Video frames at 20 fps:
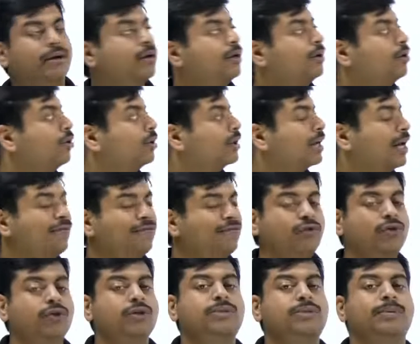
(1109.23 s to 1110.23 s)
don't
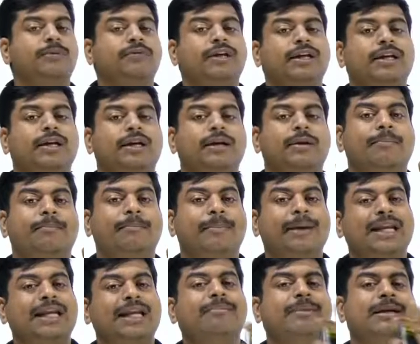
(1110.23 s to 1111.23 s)
confuse between
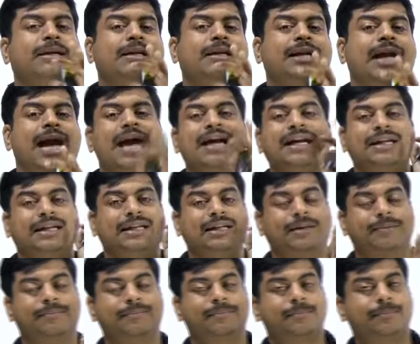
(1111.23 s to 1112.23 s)
perimeter and
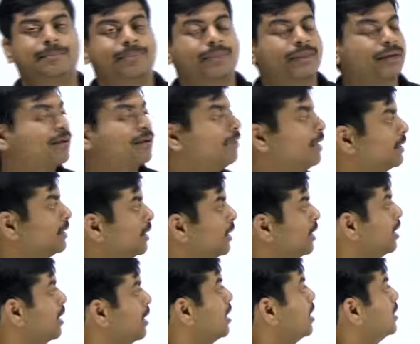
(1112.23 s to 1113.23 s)
area. Right?
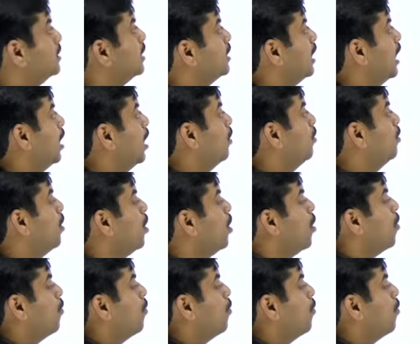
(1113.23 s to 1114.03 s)
So now